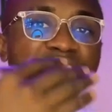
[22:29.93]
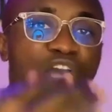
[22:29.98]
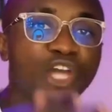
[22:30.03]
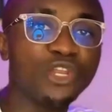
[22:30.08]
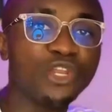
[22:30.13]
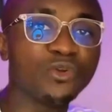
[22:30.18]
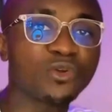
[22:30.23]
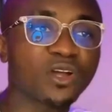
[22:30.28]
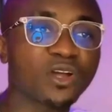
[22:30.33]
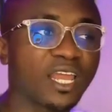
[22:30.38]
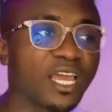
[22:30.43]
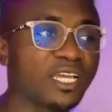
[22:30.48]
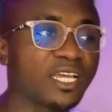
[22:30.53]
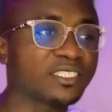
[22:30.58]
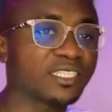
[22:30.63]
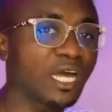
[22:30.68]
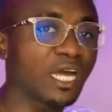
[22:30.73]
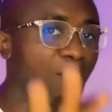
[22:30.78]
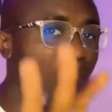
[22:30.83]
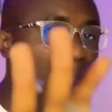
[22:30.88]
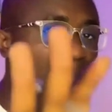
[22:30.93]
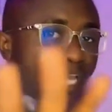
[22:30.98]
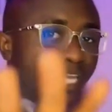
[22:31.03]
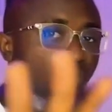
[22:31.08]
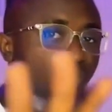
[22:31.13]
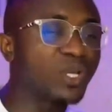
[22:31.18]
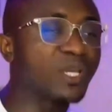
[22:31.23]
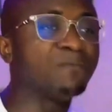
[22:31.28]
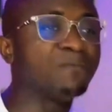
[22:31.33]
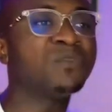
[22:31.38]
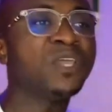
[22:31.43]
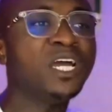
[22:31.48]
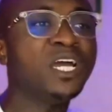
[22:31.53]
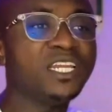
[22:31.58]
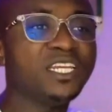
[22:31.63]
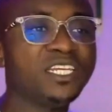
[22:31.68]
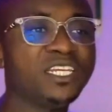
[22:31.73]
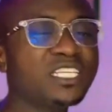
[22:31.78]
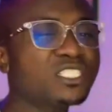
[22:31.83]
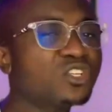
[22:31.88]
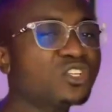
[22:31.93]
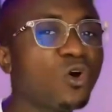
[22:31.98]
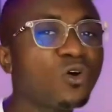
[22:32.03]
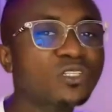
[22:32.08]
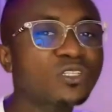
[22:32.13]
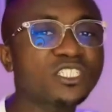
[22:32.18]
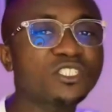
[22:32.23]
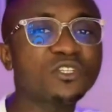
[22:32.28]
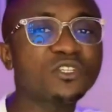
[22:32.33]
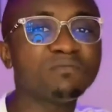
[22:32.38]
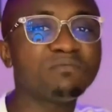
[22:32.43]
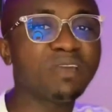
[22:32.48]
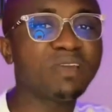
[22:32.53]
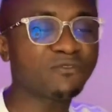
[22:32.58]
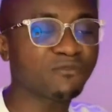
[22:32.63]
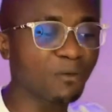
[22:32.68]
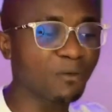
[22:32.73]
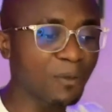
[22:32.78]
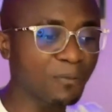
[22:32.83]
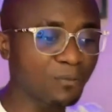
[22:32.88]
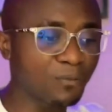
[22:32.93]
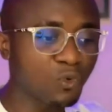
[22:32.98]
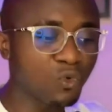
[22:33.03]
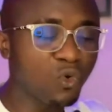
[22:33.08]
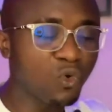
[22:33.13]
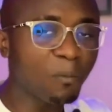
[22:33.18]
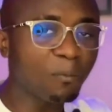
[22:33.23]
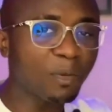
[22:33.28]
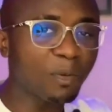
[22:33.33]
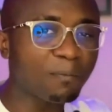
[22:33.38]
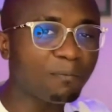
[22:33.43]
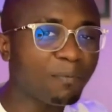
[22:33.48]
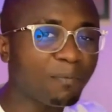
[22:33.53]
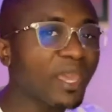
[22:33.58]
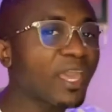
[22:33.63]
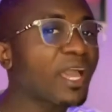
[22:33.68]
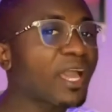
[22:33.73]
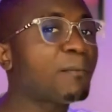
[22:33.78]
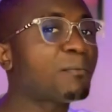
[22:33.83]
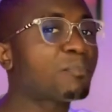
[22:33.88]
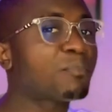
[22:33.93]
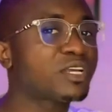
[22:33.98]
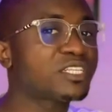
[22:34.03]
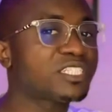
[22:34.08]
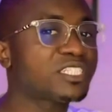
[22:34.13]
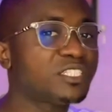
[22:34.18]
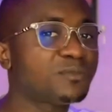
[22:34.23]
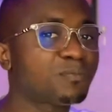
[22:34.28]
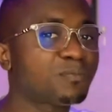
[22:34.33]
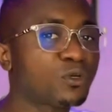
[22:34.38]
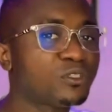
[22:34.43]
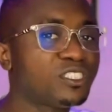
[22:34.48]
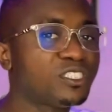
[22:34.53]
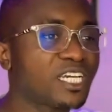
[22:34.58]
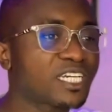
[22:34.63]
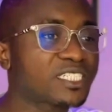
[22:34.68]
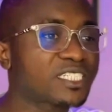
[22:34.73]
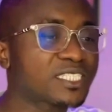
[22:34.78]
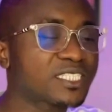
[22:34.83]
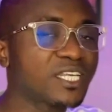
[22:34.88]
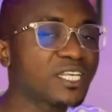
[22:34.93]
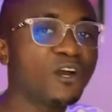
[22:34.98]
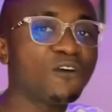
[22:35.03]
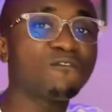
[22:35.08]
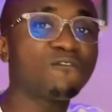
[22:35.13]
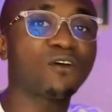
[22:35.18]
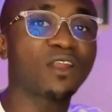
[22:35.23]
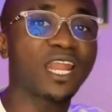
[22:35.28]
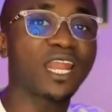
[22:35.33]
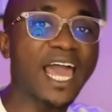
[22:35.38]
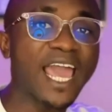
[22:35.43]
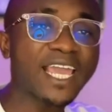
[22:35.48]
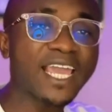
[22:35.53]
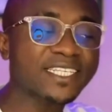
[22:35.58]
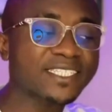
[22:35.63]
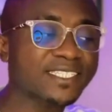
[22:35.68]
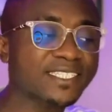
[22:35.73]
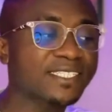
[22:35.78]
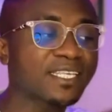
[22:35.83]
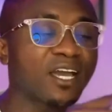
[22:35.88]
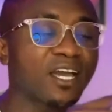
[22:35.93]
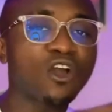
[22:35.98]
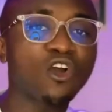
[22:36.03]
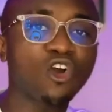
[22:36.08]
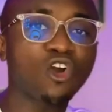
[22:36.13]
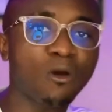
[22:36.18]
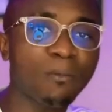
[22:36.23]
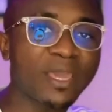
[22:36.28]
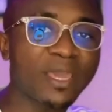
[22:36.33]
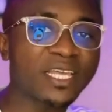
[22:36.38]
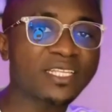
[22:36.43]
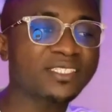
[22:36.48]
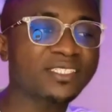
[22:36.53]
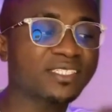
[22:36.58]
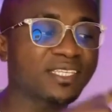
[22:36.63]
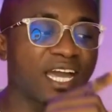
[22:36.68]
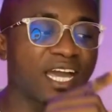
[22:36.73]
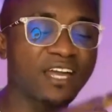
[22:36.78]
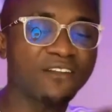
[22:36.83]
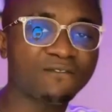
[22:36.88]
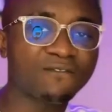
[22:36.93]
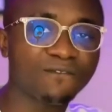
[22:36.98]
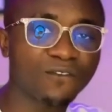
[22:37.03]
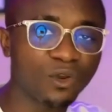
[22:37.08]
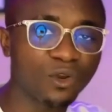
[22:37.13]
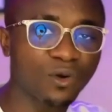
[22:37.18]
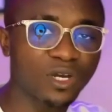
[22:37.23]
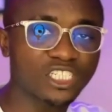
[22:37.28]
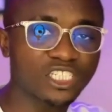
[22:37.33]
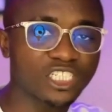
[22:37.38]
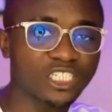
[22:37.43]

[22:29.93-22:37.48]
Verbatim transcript: He has also broken boundaries to show to the world that Africans has got talents and potentials.